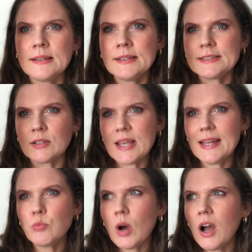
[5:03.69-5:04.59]
So yeah,
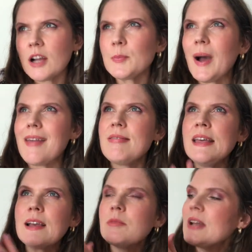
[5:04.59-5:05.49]
it worked, but I
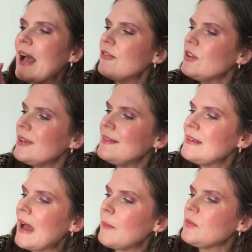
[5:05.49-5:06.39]
think I'm gonna have to
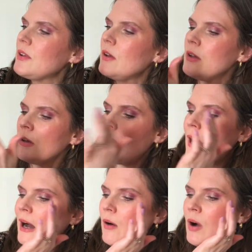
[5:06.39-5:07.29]
adapt
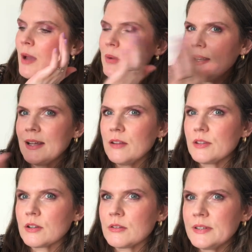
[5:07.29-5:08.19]
how I blend out the
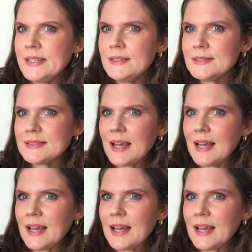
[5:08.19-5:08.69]
crease.